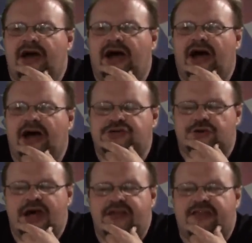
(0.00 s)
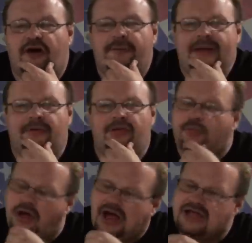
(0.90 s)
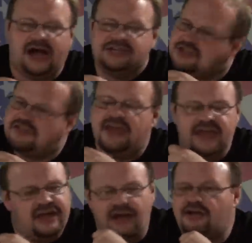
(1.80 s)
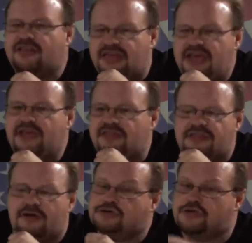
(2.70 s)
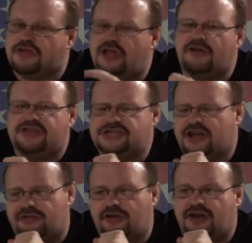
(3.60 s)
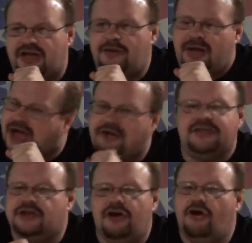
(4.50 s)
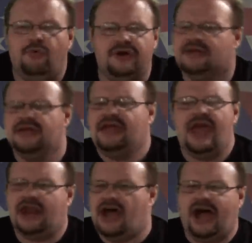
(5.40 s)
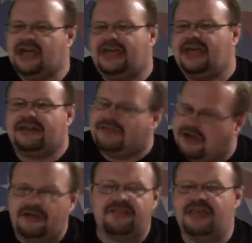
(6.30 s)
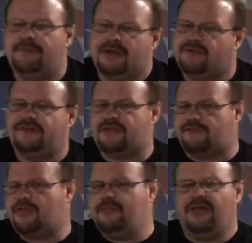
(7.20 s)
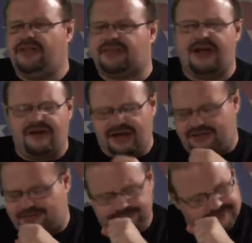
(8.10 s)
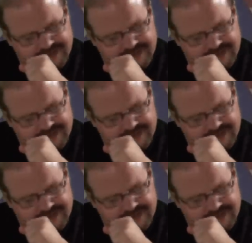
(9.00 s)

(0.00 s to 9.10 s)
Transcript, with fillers: Trying to tell people that, well, I just can't guarantee that Social Security checks are going to come out, you know, and I can't guarantee benefits for the military. And